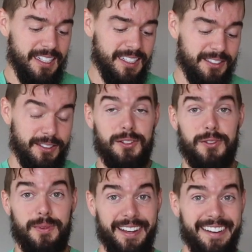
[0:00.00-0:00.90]

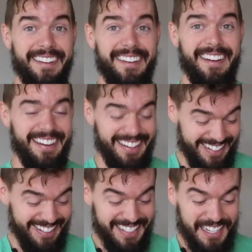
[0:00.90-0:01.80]
Excuse me.
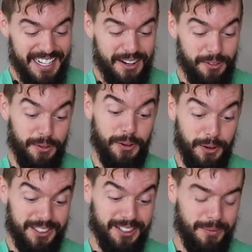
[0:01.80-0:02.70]
We
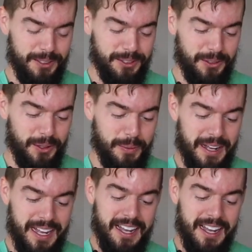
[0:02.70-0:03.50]
focus on a muscle group.